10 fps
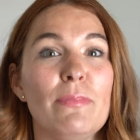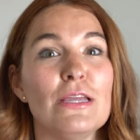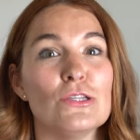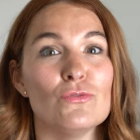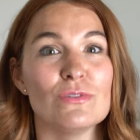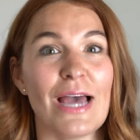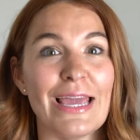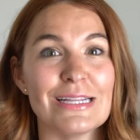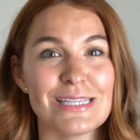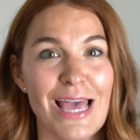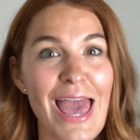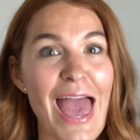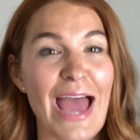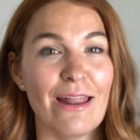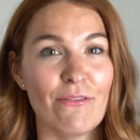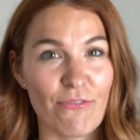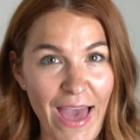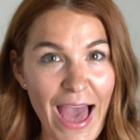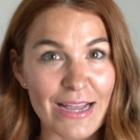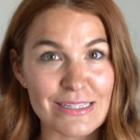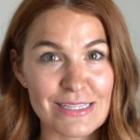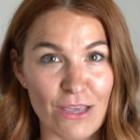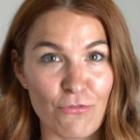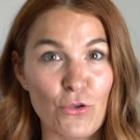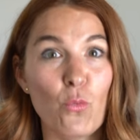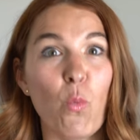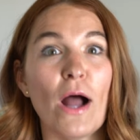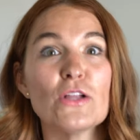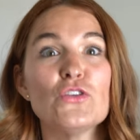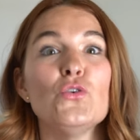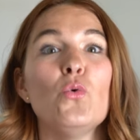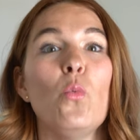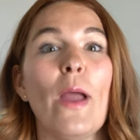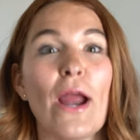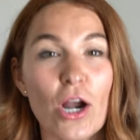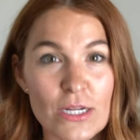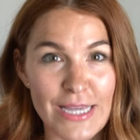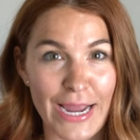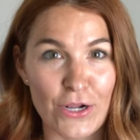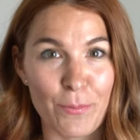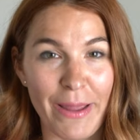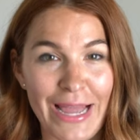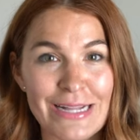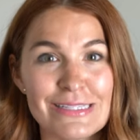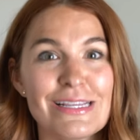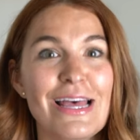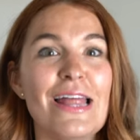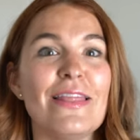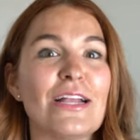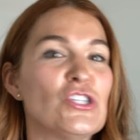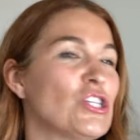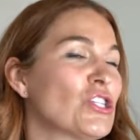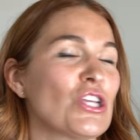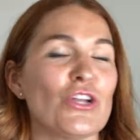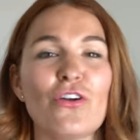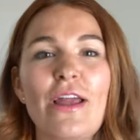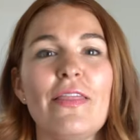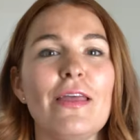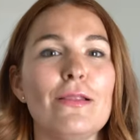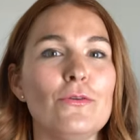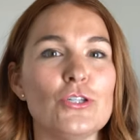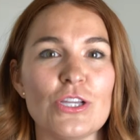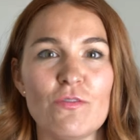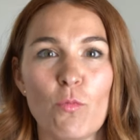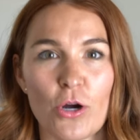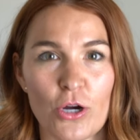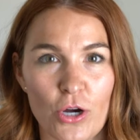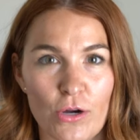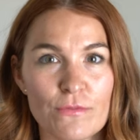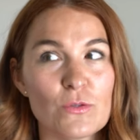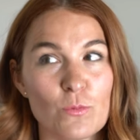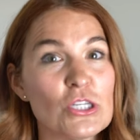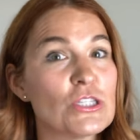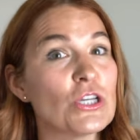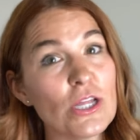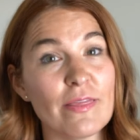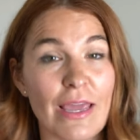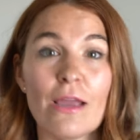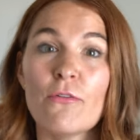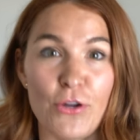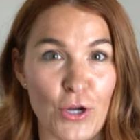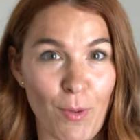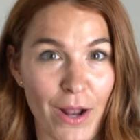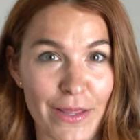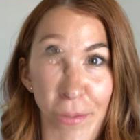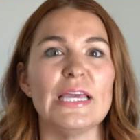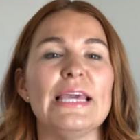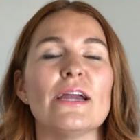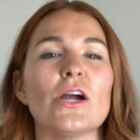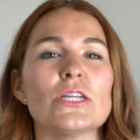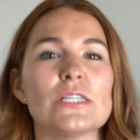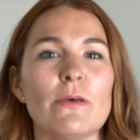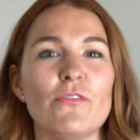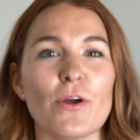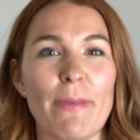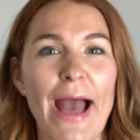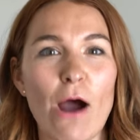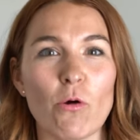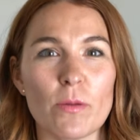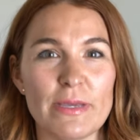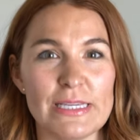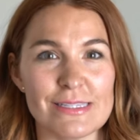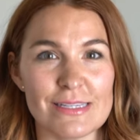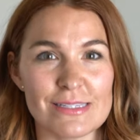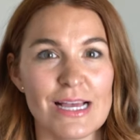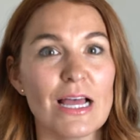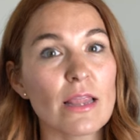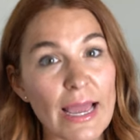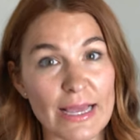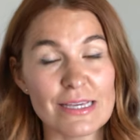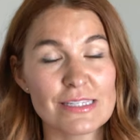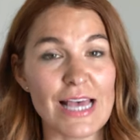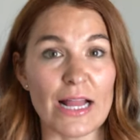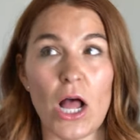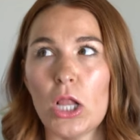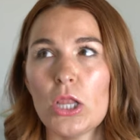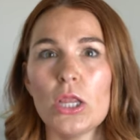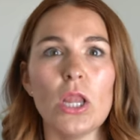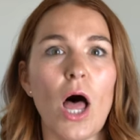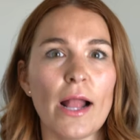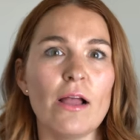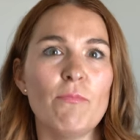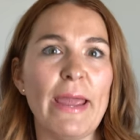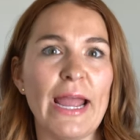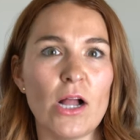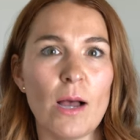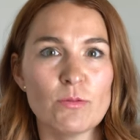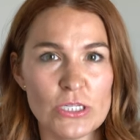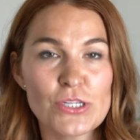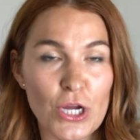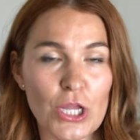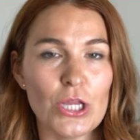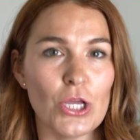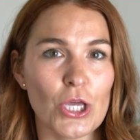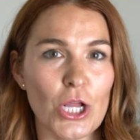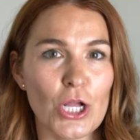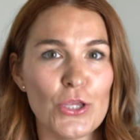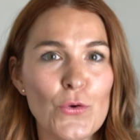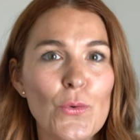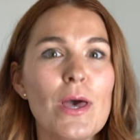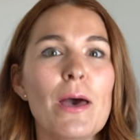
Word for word: being too tight. And in fact, if you want to wear tighter pants, that's just gonna create the illusion of more curves, which is a good thing for your body. Here are some of your power pieces. Like I said, a lot of pant options are gonna look good on you,